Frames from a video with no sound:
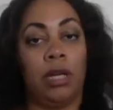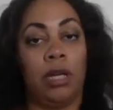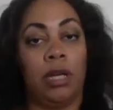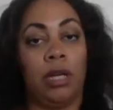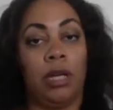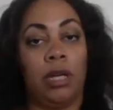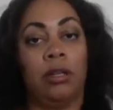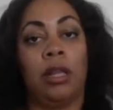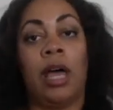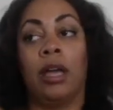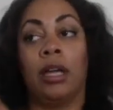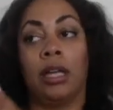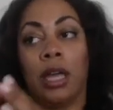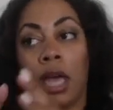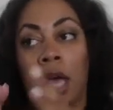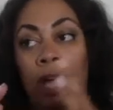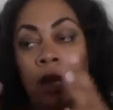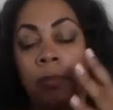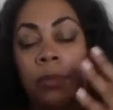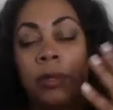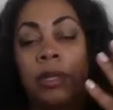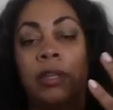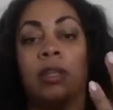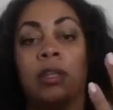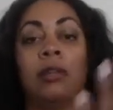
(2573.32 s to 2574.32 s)

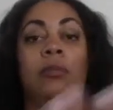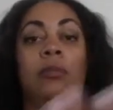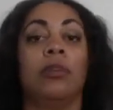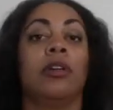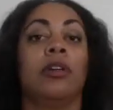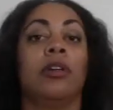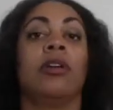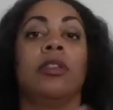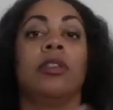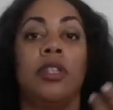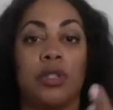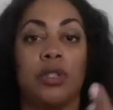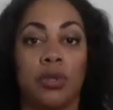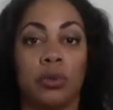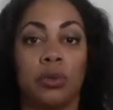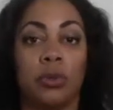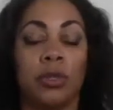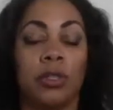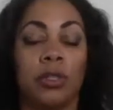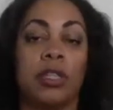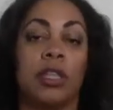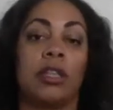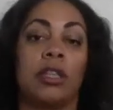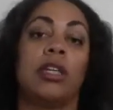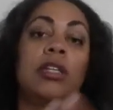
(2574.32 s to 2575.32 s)
helping them learn the tools
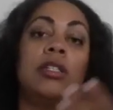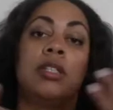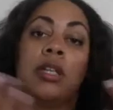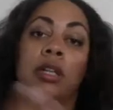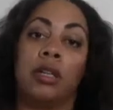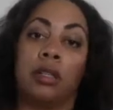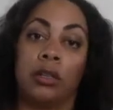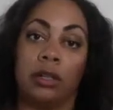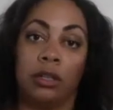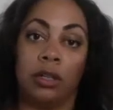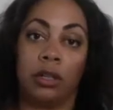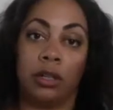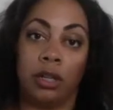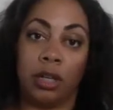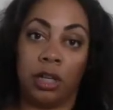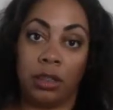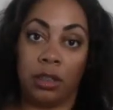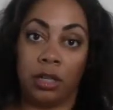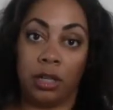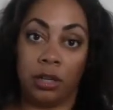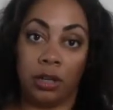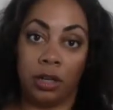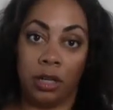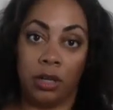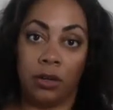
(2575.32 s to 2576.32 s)
that they didn't learn in
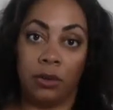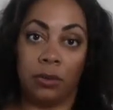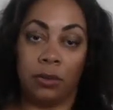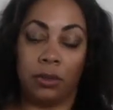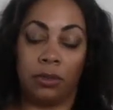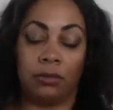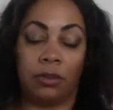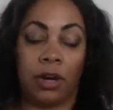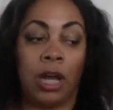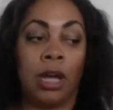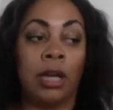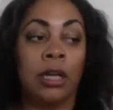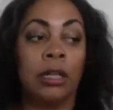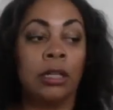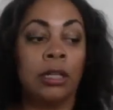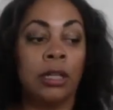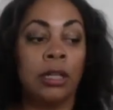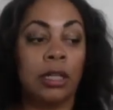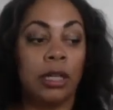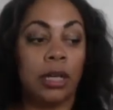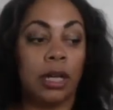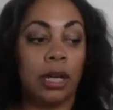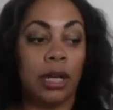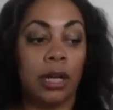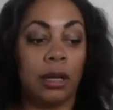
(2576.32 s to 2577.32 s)
their youth, right?
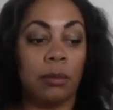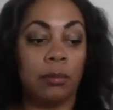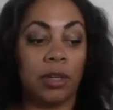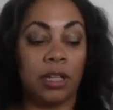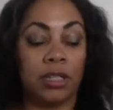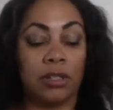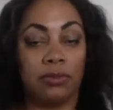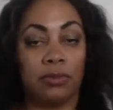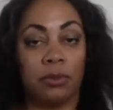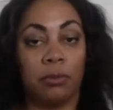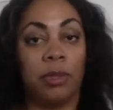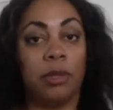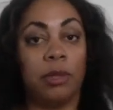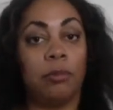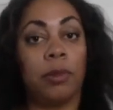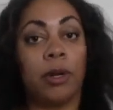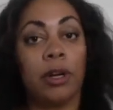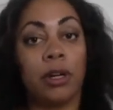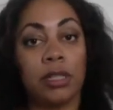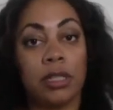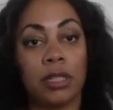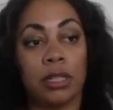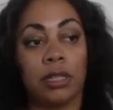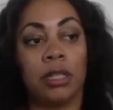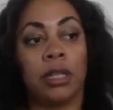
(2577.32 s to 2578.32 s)
Because for me
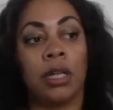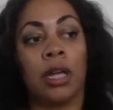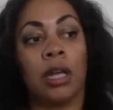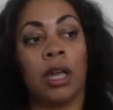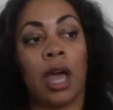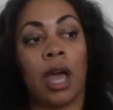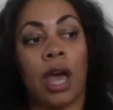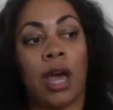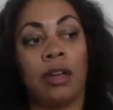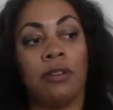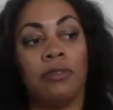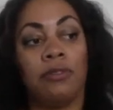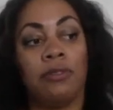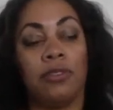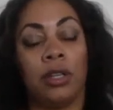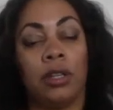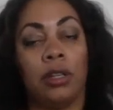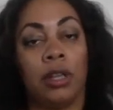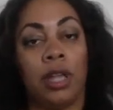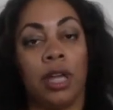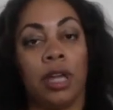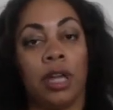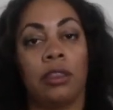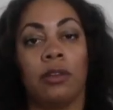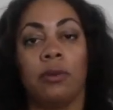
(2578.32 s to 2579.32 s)
personally, I feel
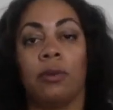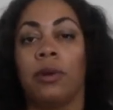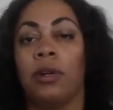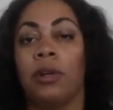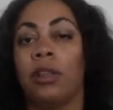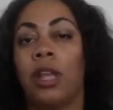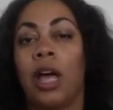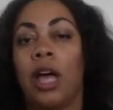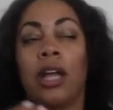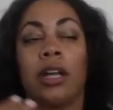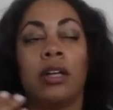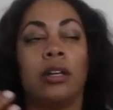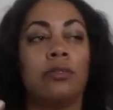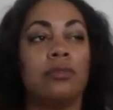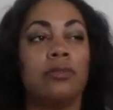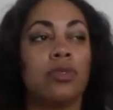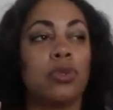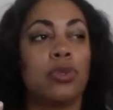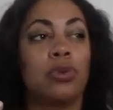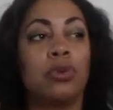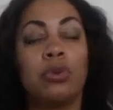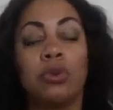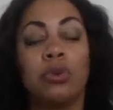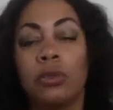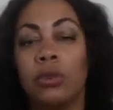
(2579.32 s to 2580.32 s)
like there were a lot of
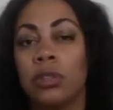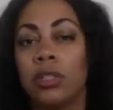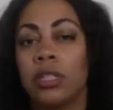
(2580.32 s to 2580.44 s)
tools